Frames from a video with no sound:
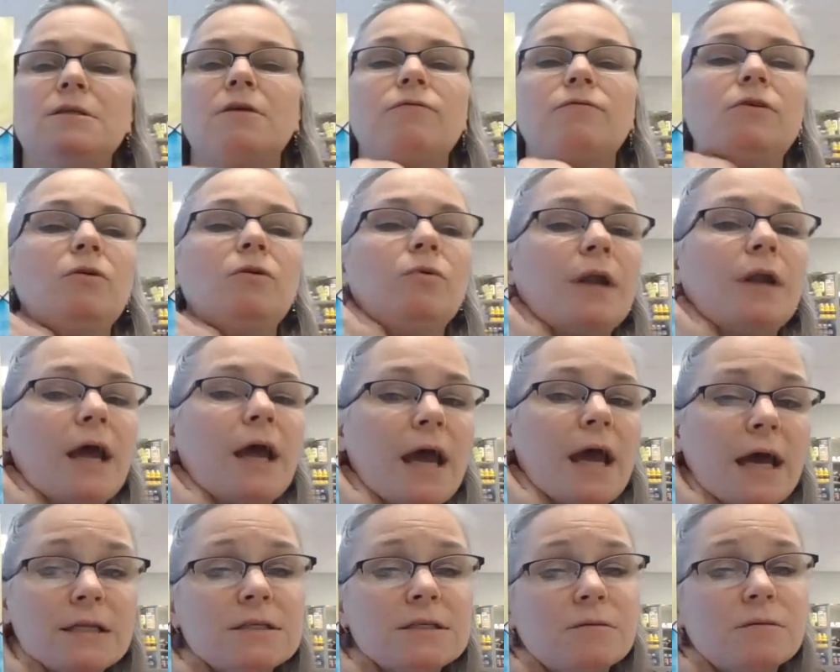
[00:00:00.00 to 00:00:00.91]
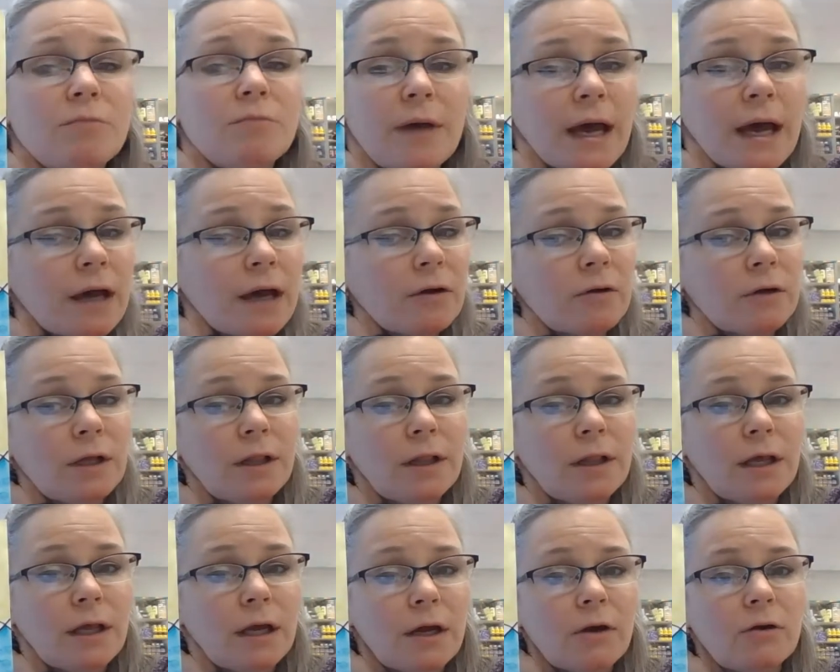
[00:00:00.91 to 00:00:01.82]
If you want to add some pattern
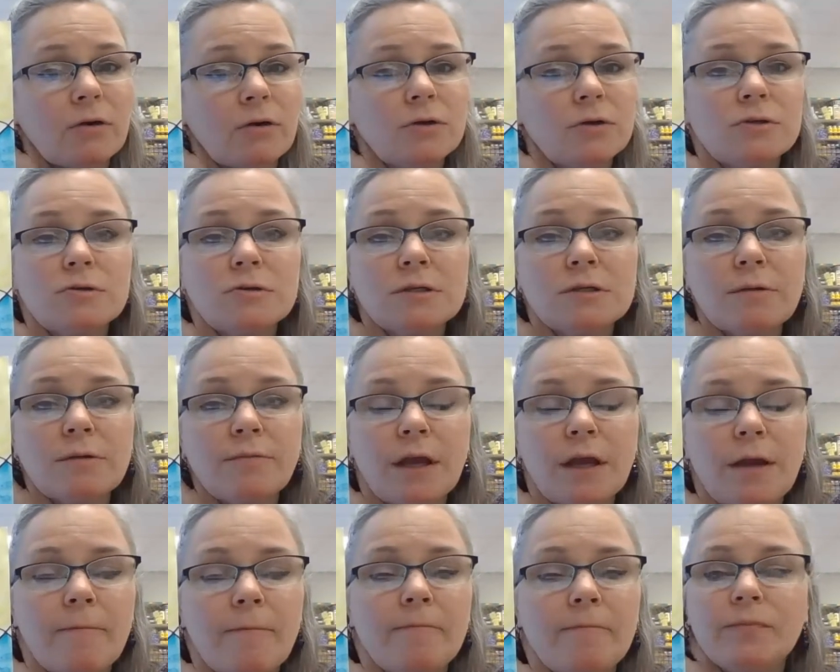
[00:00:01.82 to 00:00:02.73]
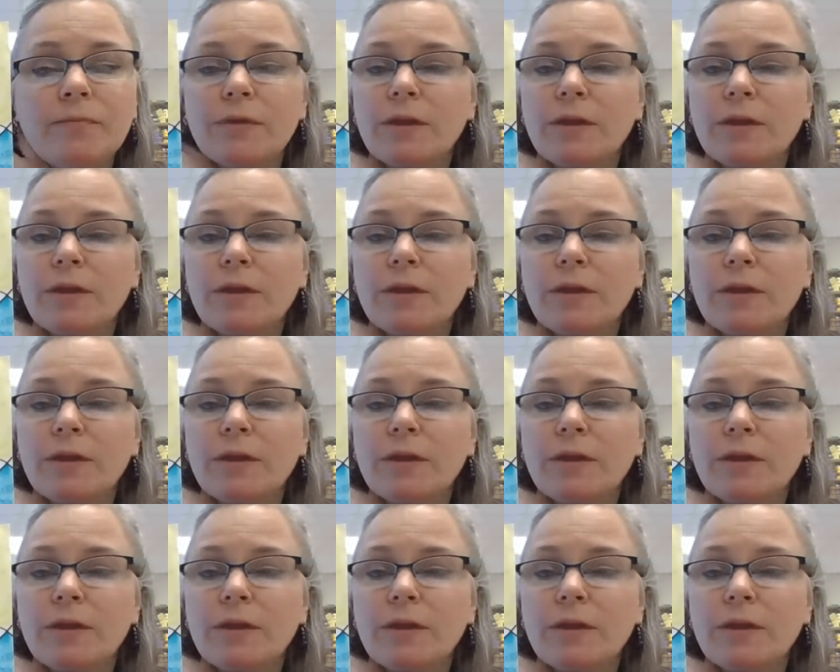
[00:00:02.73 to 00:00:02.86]
in there or do something